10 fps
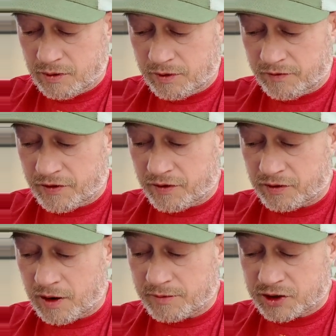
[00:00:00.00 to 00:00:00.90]
We have another
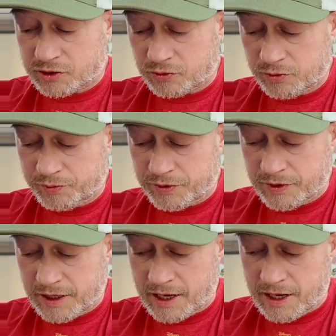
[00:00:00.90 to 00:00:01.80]
uncommon Scroop.
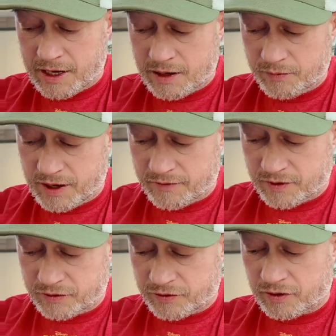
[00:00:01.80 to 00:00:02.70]
And we have
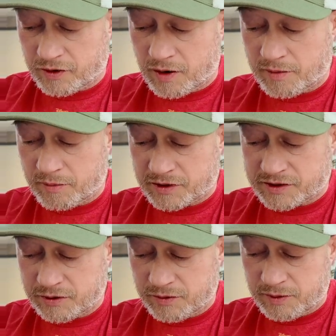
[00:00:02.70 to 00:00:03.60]
another uncommon
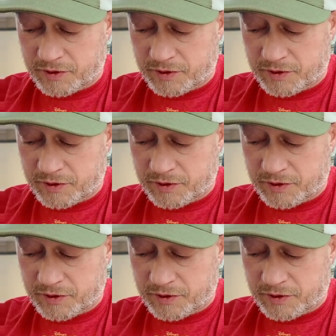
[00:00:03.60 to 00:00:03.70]
Montanui.